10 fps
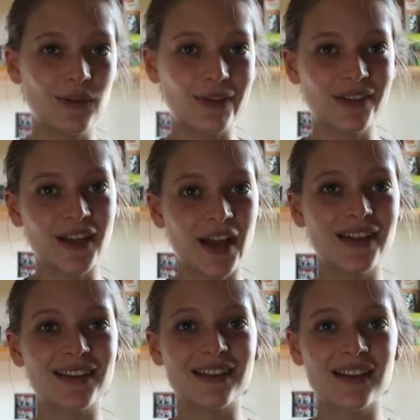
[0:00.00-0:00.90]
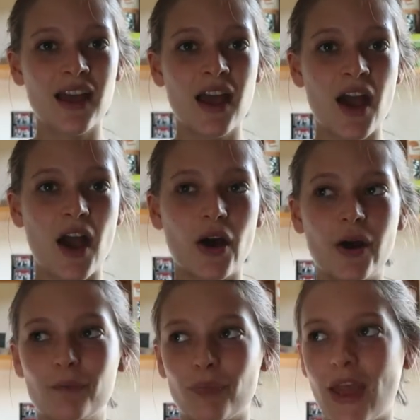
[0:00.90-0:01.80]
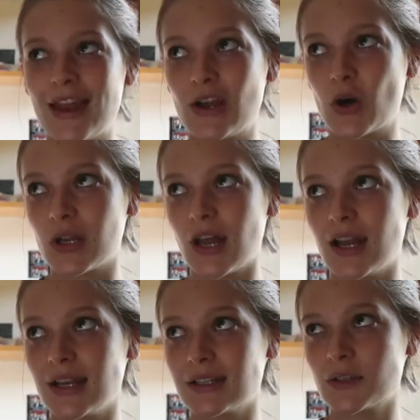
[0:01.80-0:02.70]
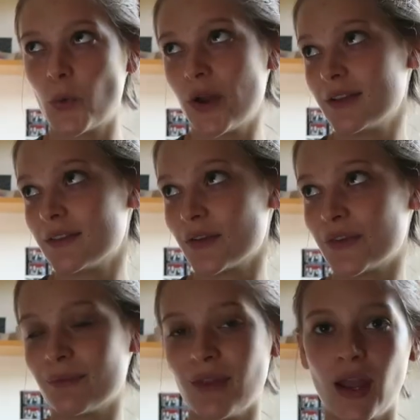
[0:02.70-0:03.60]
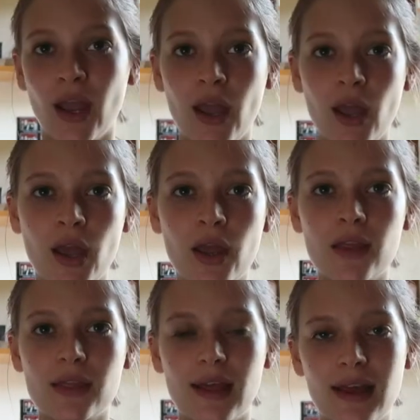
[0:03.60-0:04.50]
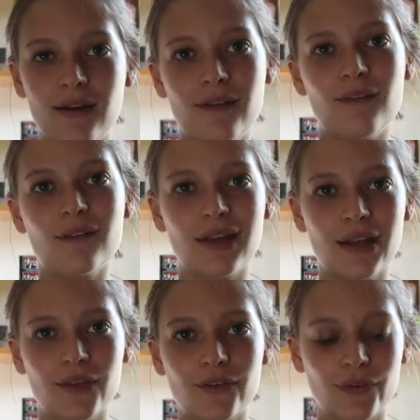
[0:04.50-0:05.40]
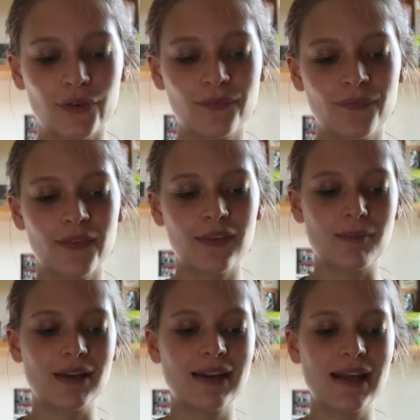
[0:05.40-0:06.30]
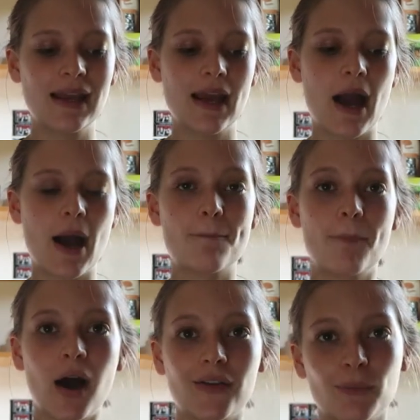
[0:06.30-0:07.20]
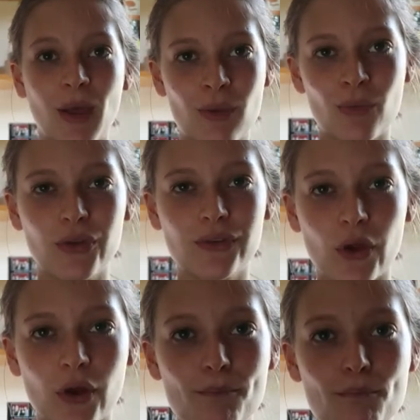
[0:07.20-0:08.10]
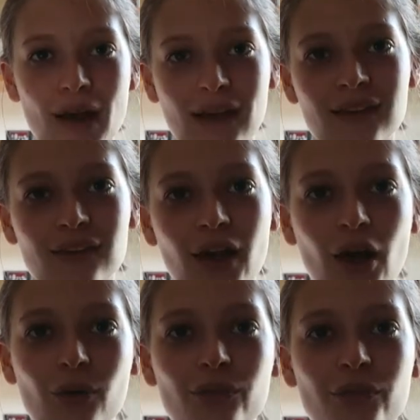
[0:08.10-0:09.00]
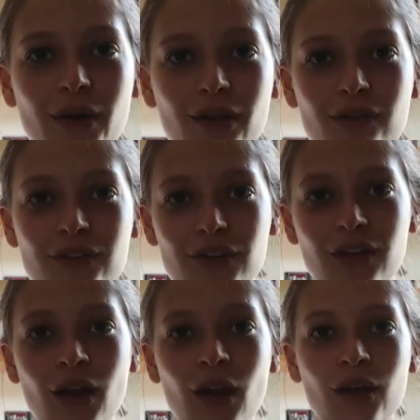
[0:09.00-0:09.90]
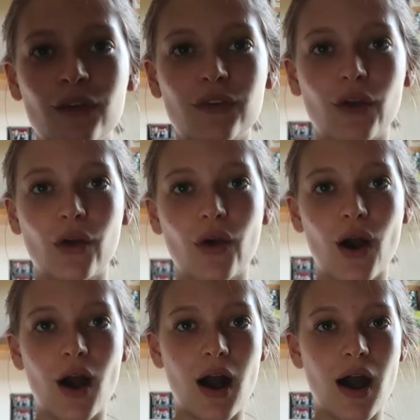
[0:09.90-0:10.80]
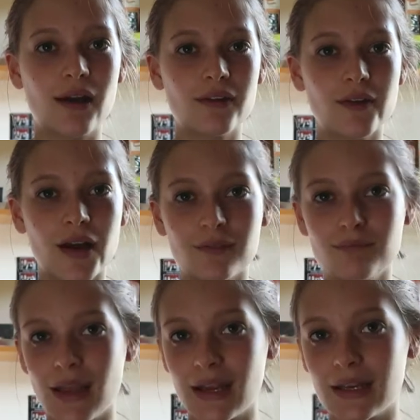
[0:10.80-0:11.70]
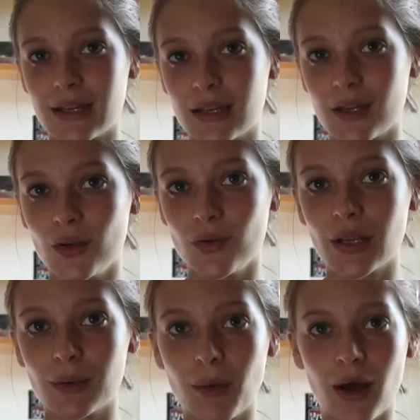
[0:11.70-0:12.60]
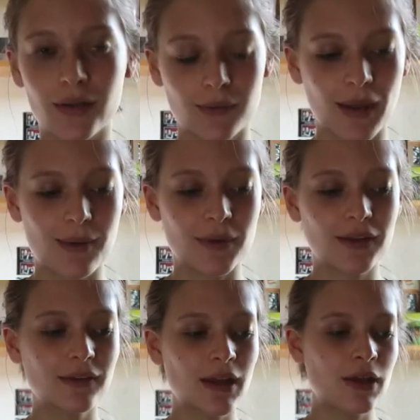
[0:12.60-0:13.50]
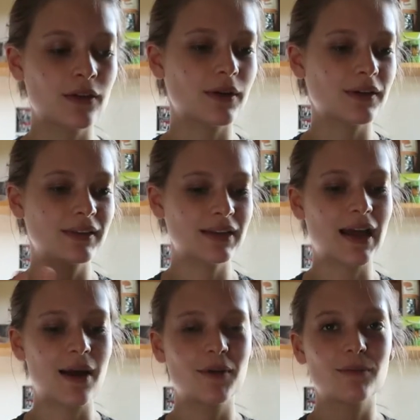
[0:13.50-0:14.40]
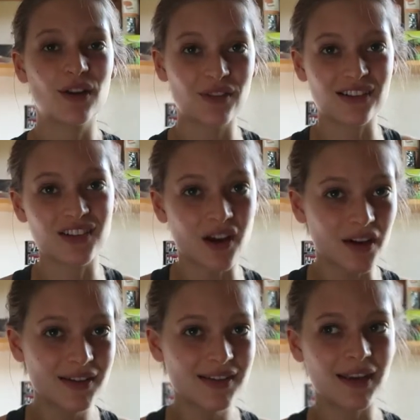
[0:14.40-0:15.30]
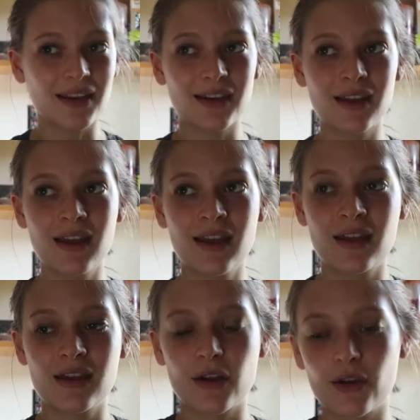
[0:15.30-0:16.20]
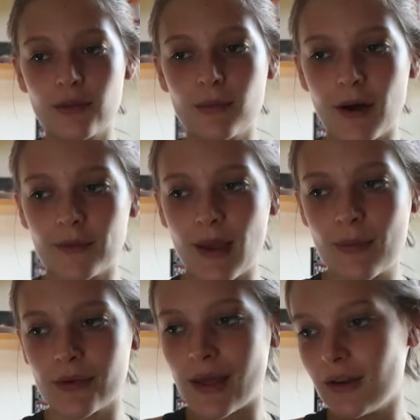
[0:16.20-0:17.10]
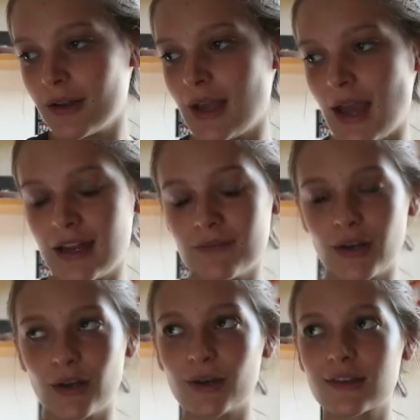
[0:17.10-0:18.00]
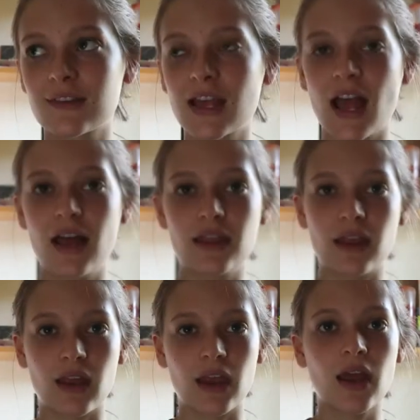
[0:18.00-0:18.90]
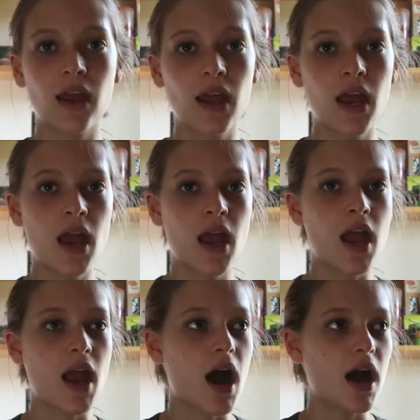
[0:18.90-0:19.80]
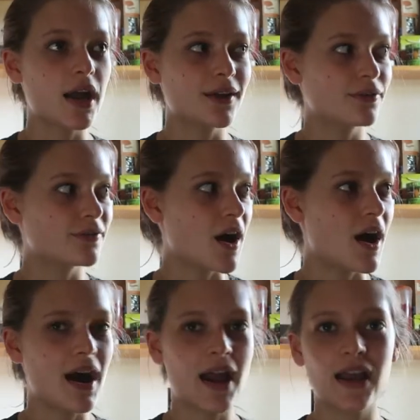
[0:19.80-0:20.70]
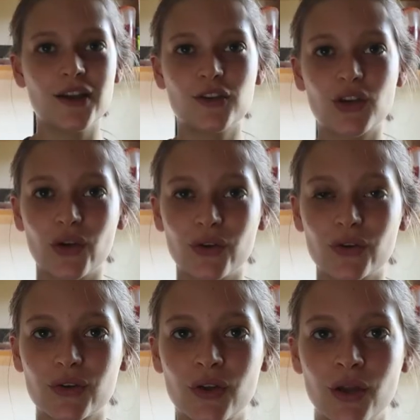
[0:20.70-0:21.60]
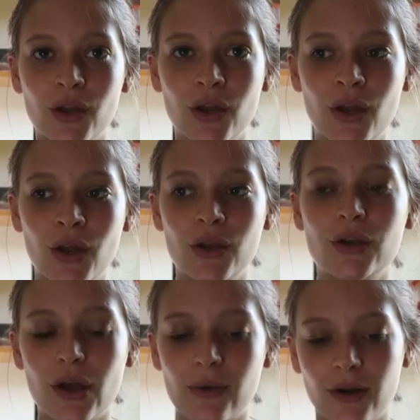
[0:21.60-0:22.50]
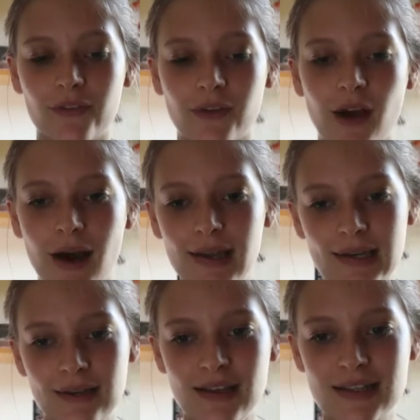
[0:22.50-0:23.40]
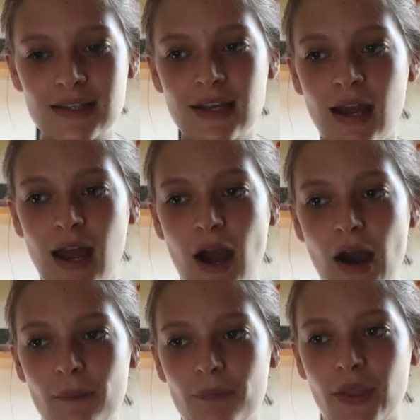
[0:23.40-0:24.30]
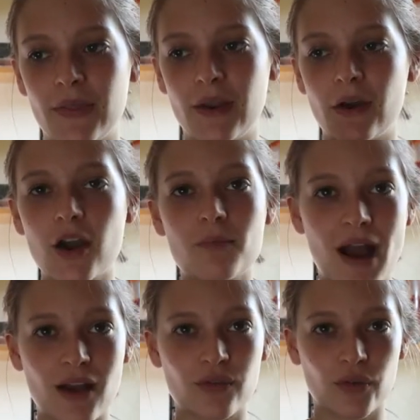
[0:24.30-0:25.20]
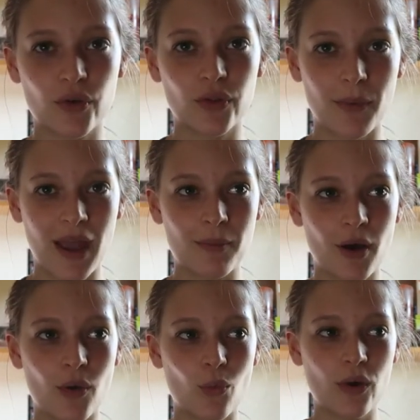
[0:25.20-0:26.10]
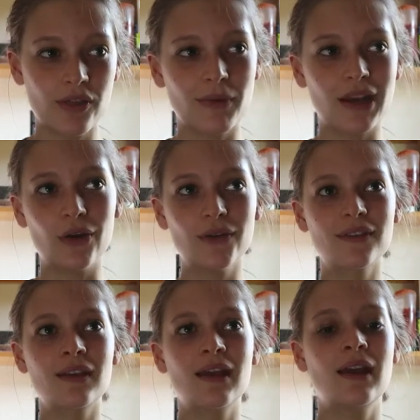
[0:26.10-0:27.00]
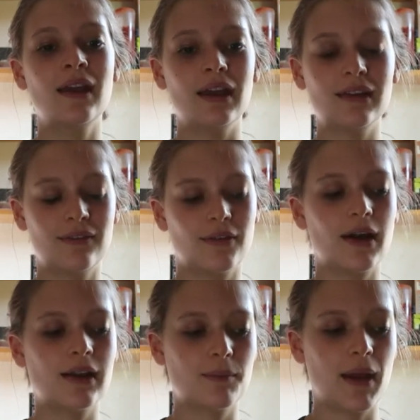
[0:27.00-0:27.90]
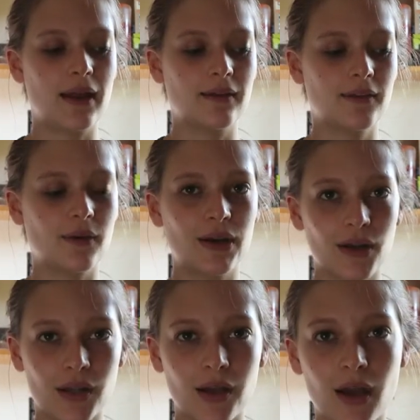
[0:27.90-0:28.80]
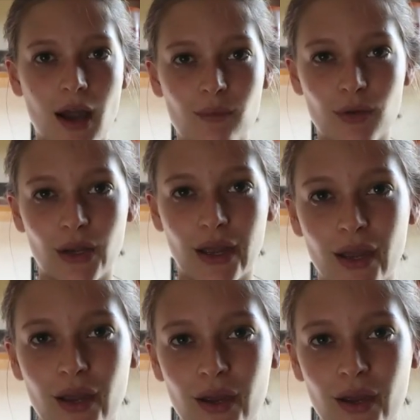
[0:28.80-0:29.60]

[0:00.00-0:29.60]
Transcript: doing science. Any online quiz or something, they're really useful. Similarly, past papers are a massive help for my revision. So I revise mainly using past papers. So I'll sit down with my flashcards and go through the past paper without looking at any of my notes. And then if I don't know an answer, I'll leave it. And then I'll go back through the paper with my notes in a different coloured pen, so I know that I'm doing it